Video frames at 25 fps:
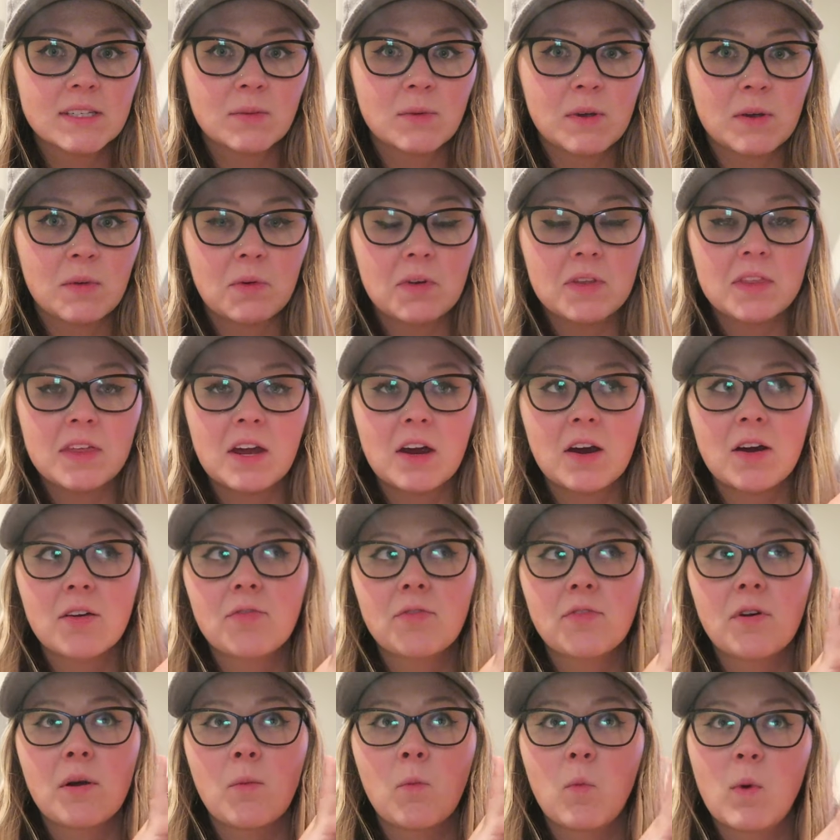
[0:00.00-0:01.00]
We were there
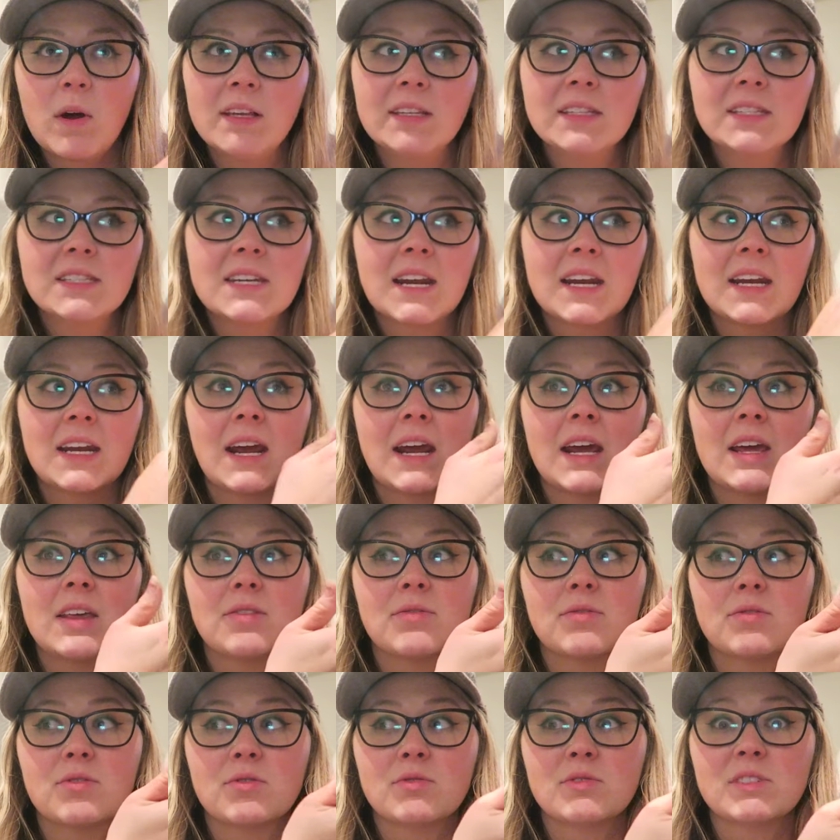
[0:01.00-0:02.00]
from Wednesday night
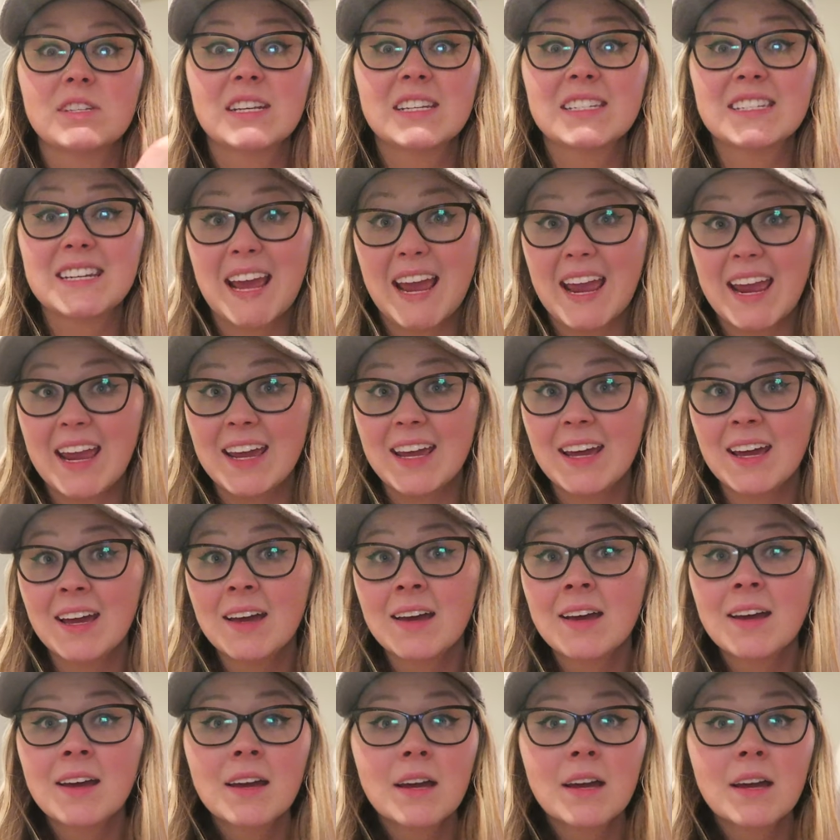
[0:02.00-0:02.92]
through today.